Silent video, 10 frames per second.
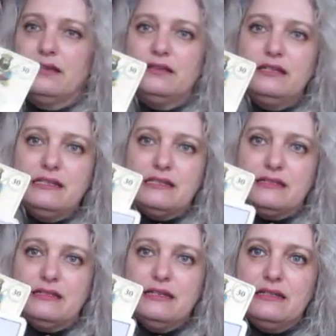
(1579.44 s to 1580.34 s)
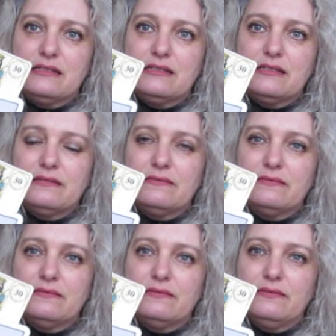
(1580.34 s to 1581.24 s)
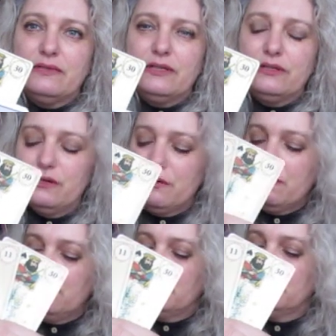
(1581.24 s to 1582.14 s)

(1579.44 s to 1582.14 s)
this is this you know